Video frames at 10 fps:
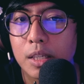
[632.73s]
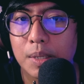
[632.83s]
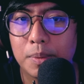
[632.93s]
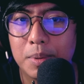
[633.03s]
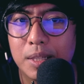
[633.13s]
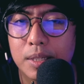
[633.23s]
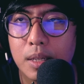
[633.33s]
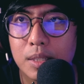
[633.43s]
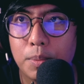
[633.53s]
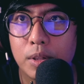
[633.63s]
So for me, this is
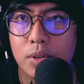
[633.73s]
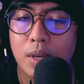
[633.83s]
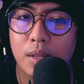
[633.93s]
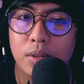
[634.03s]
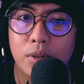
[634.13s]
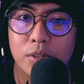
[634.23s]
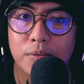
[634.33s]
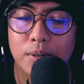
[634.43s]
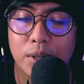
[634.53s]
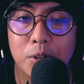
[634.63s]
not something that you can use for